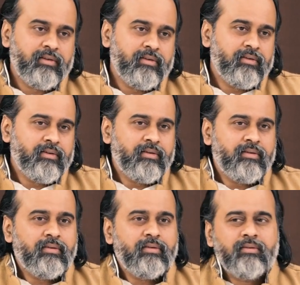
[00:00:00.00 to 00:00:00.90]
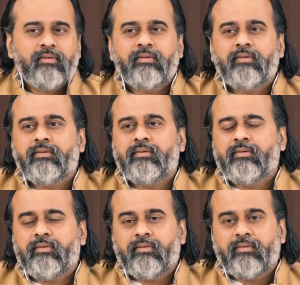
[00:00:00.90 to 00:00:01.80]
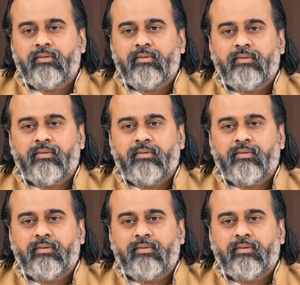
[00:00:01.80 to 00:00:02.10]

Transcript: Nothing is said.